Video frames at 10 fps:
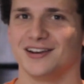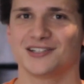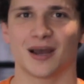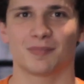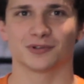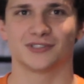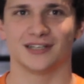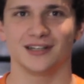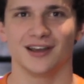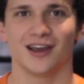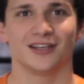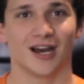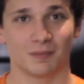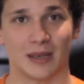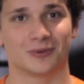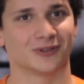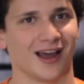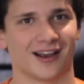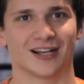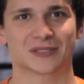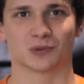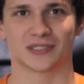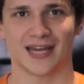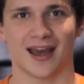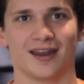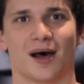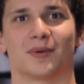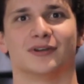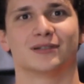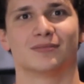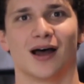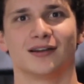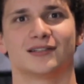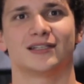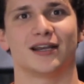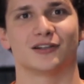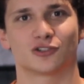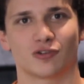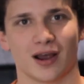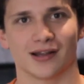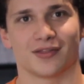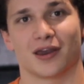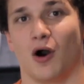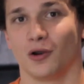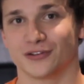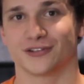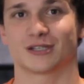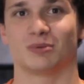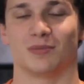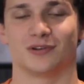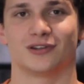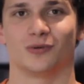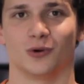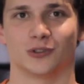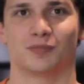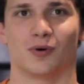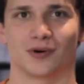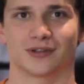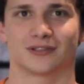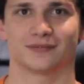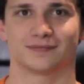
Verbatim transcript: each capital city, young people like us will stand up and demand to see an Australia that honours its commitment to the world's poorest.